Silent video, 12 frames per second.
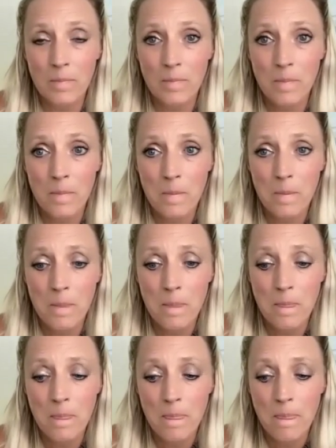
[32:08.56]

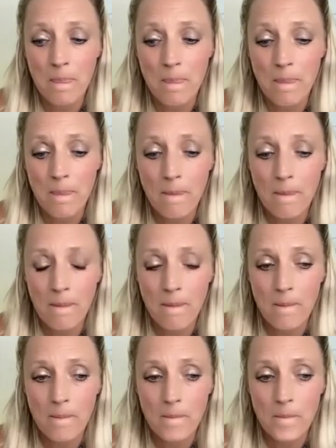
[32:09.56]

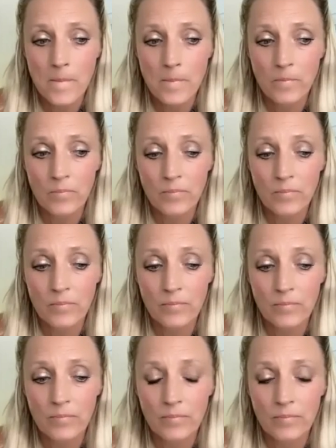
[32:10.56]

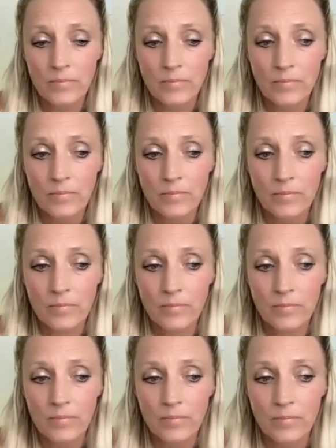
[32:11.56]

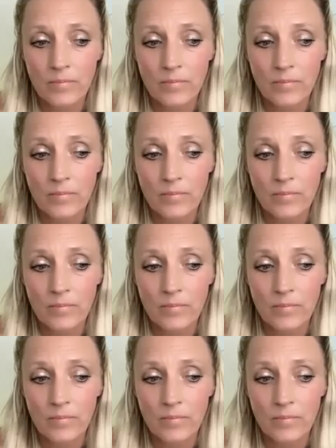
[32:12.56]
Nothing is said.